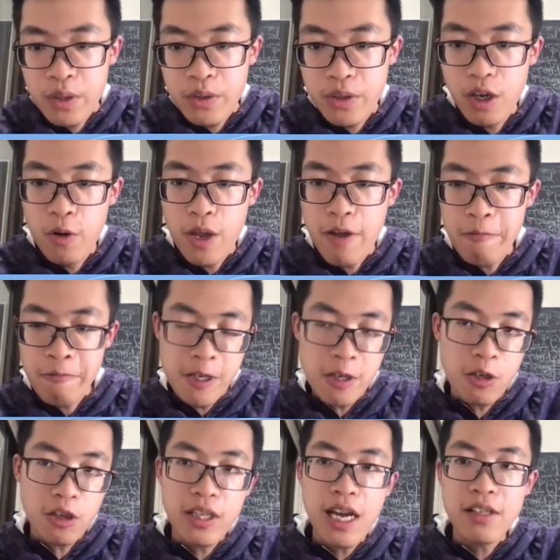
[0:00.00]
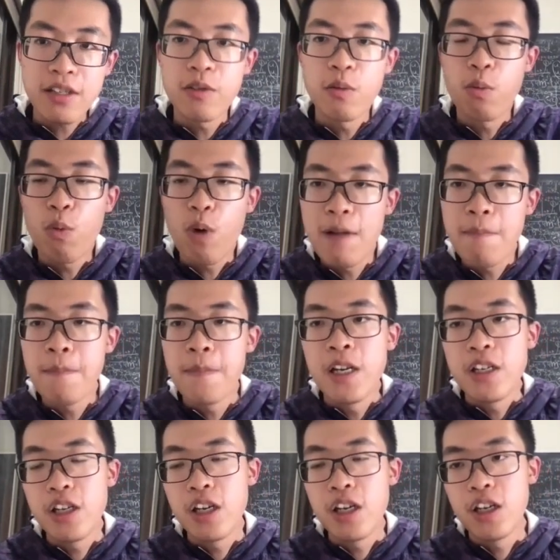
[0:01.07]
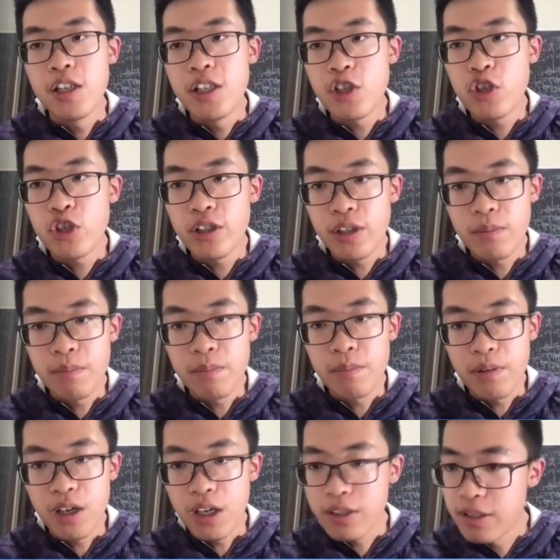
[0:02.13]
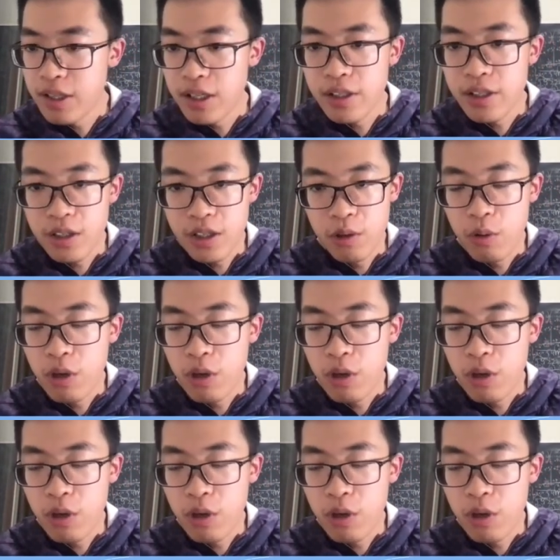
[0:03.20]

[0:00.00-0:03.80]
So if we look at one interesting plot, say the